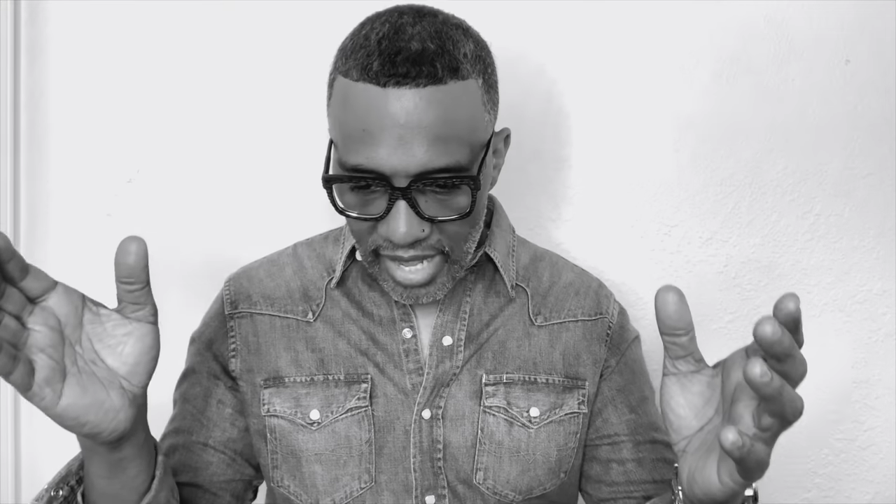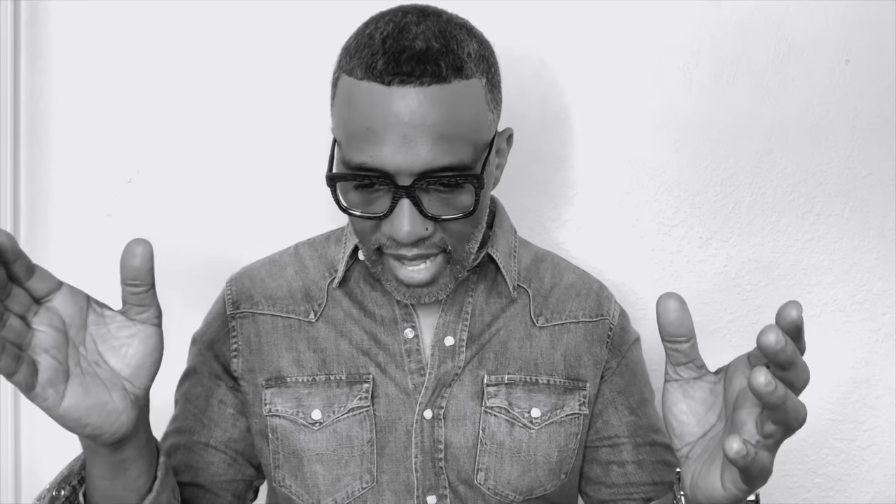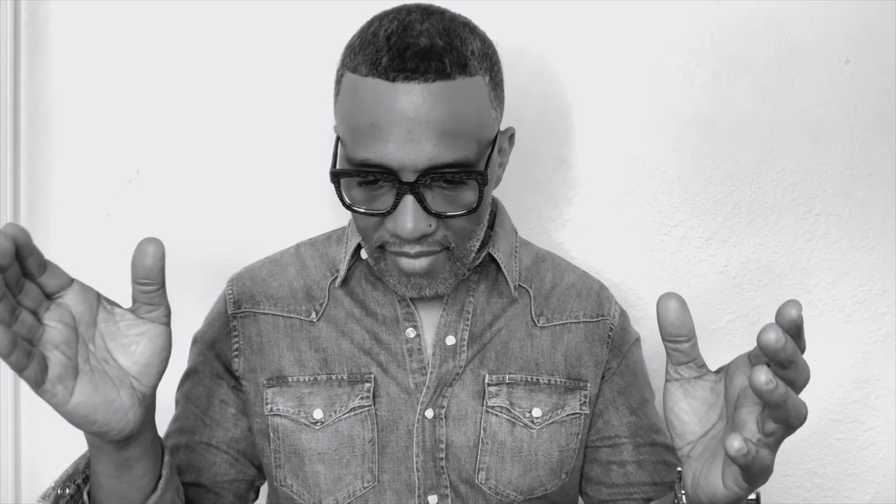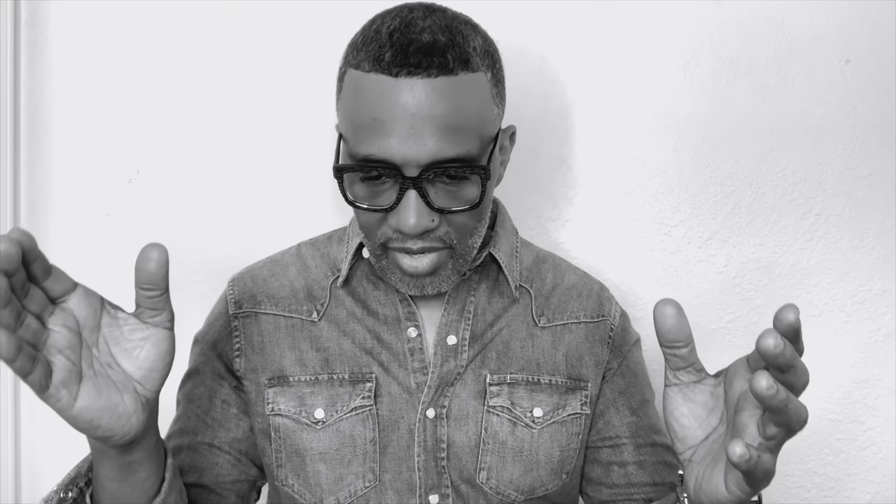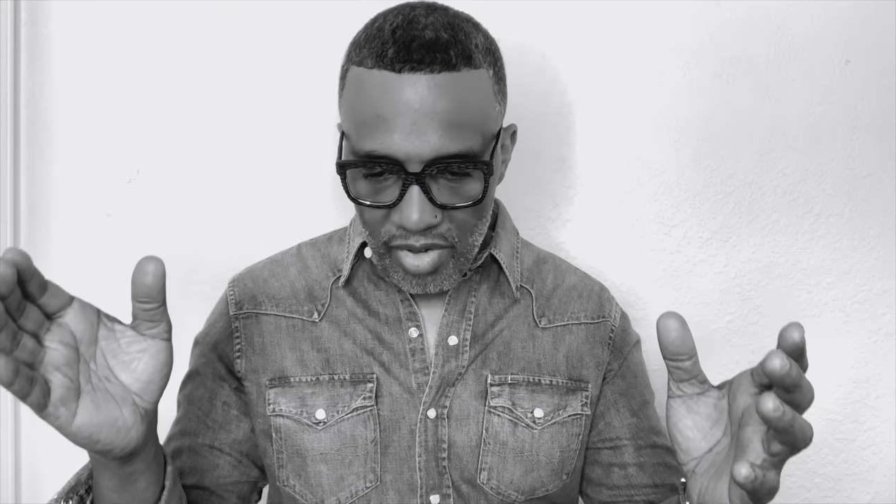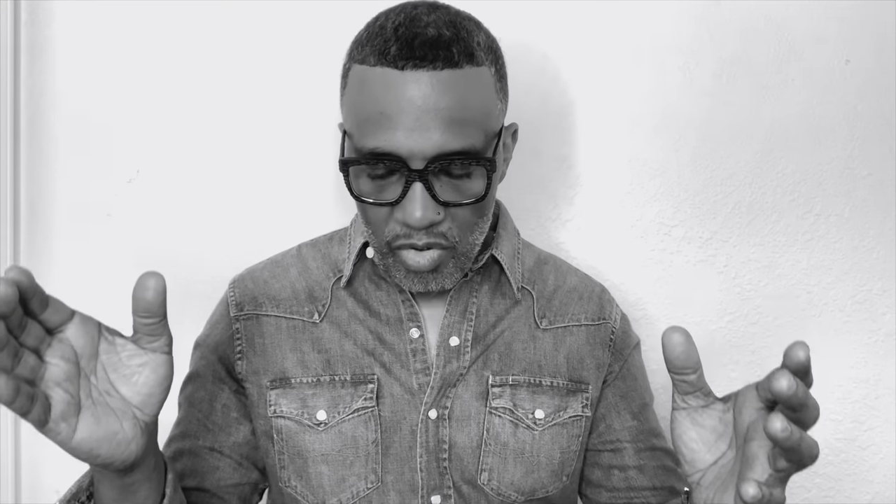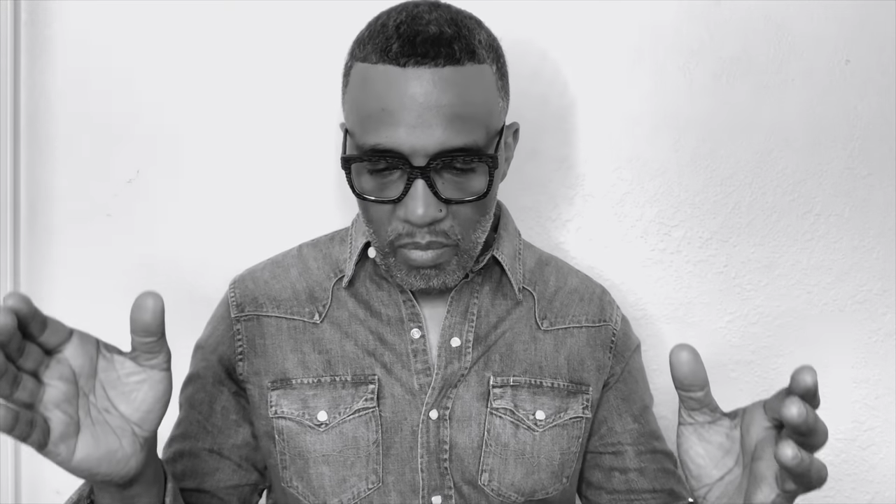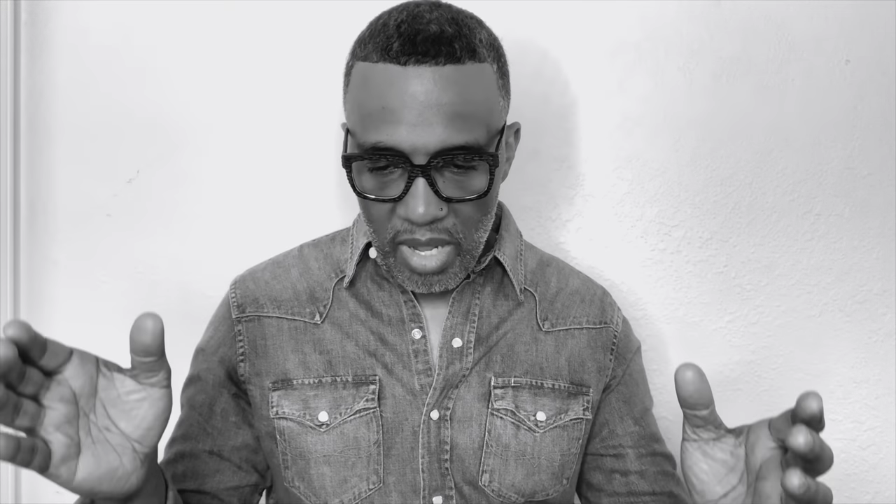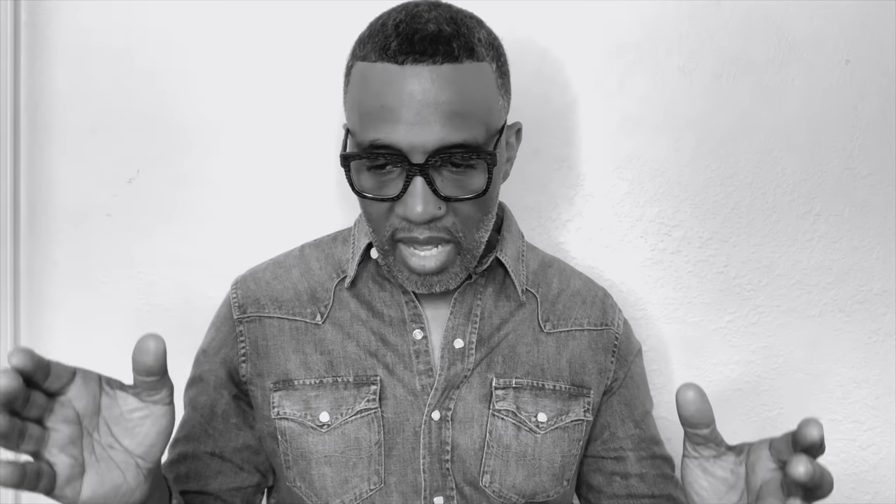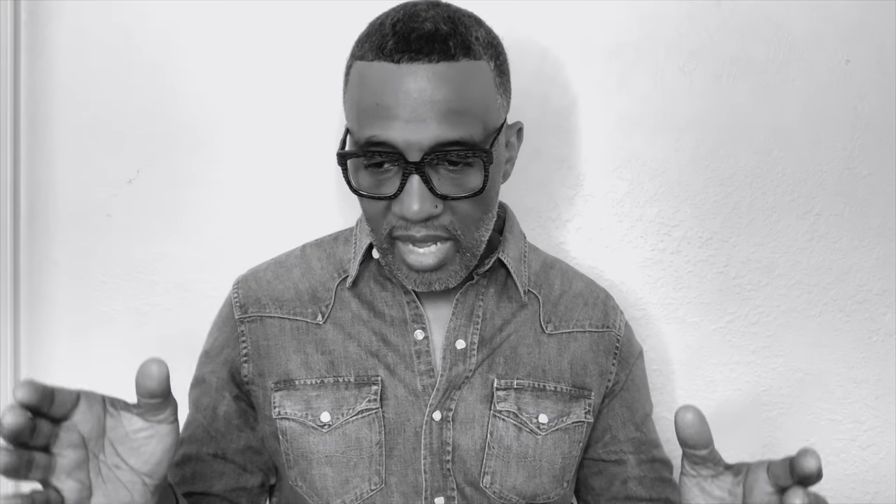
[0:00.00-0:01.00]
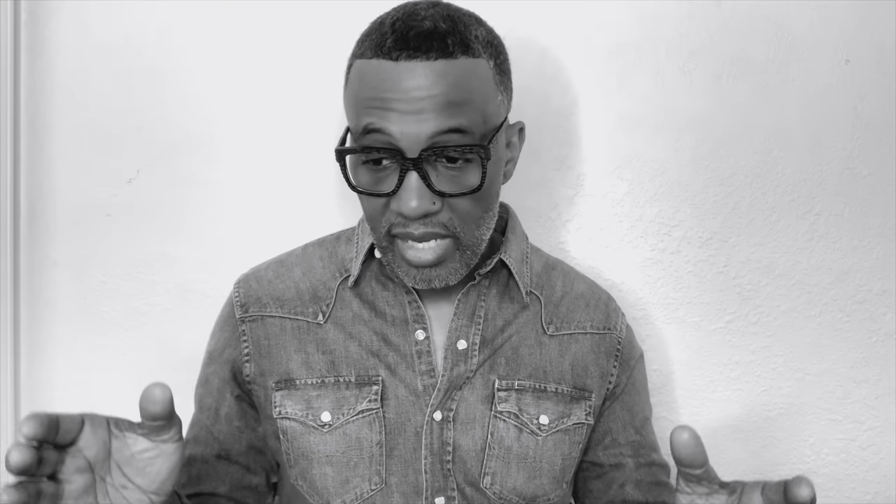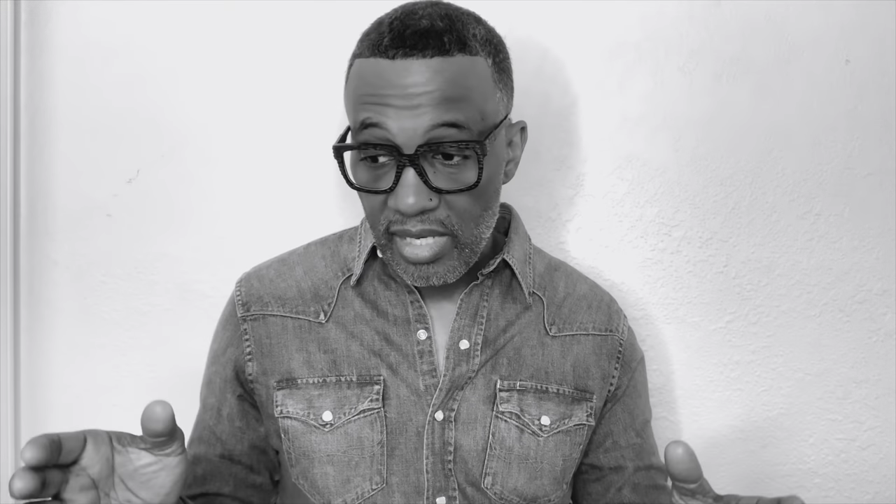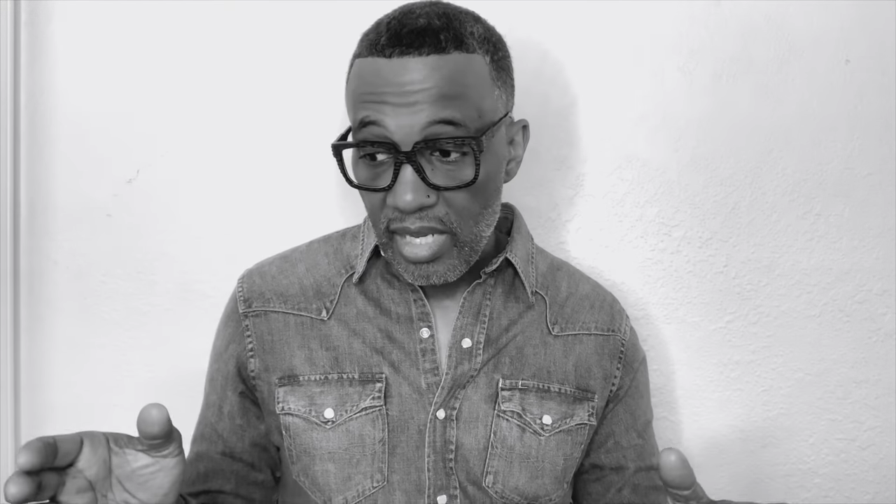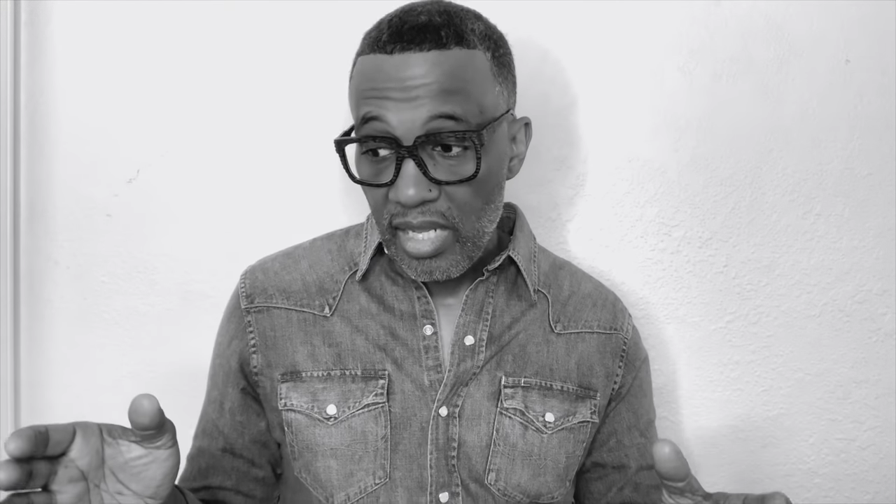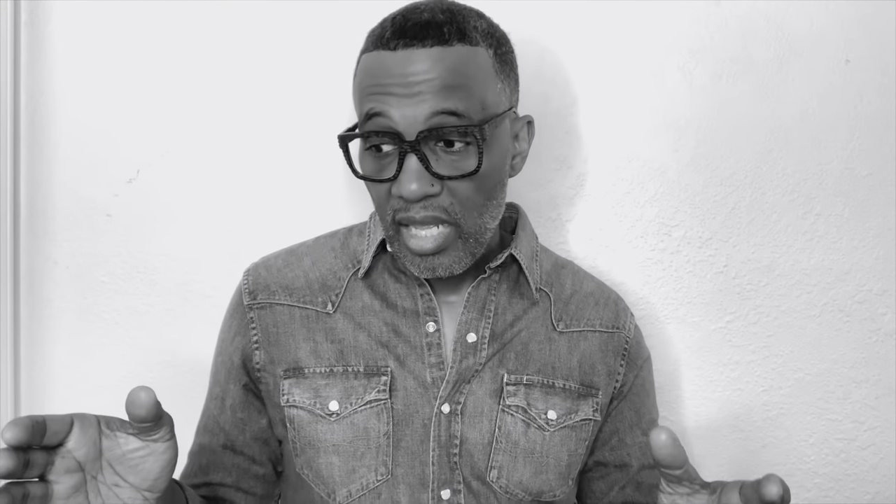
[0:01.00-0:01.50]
have in her mind